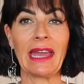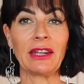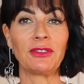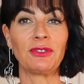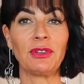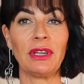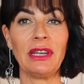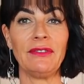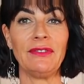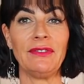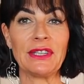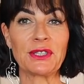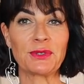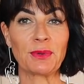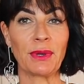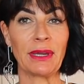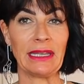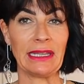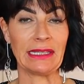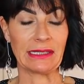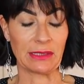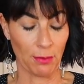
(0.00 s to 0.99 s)
Actually, this
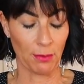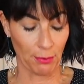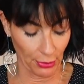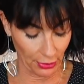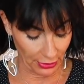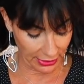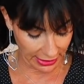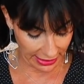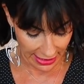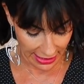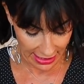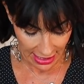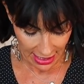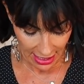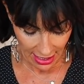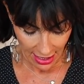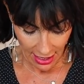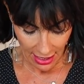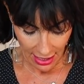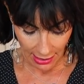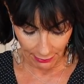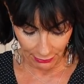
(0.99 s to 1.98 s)
one is a body.
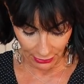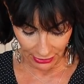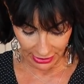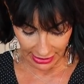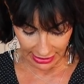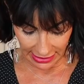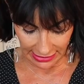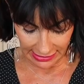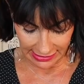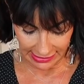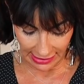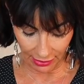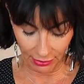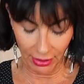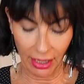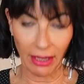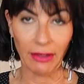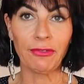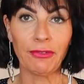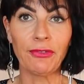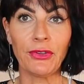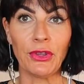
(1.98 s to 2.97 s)
I bought that in
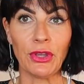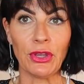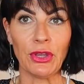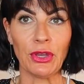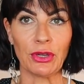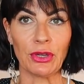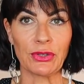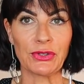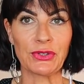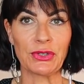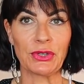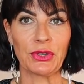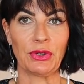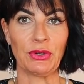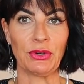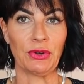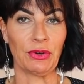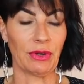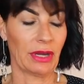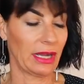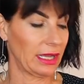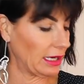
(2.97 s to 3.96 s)
Zara a few years
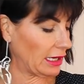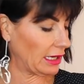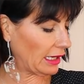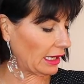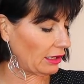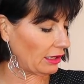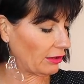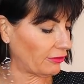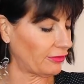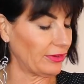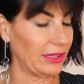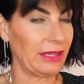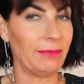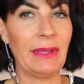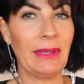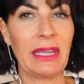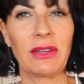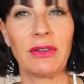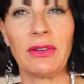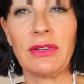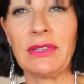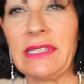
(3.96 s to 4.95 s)
ago and I love it
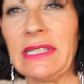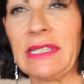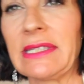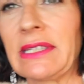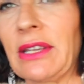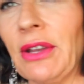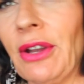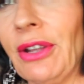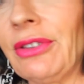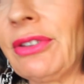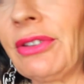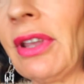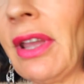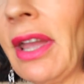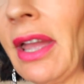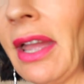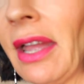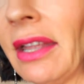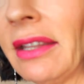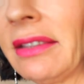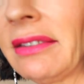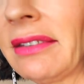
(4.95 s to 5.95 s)
because it's got
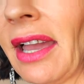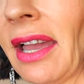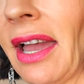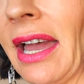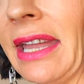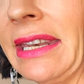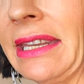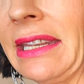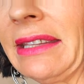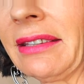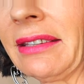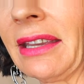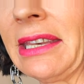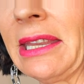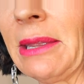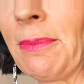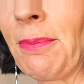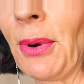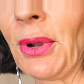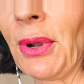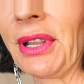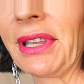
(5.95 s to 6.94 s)

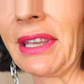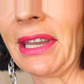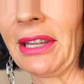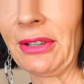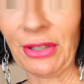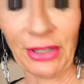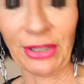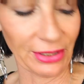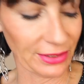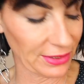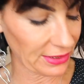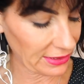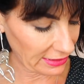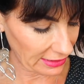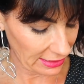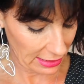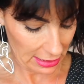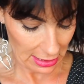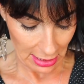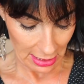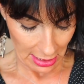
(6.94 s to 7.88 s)
tiny polka dots.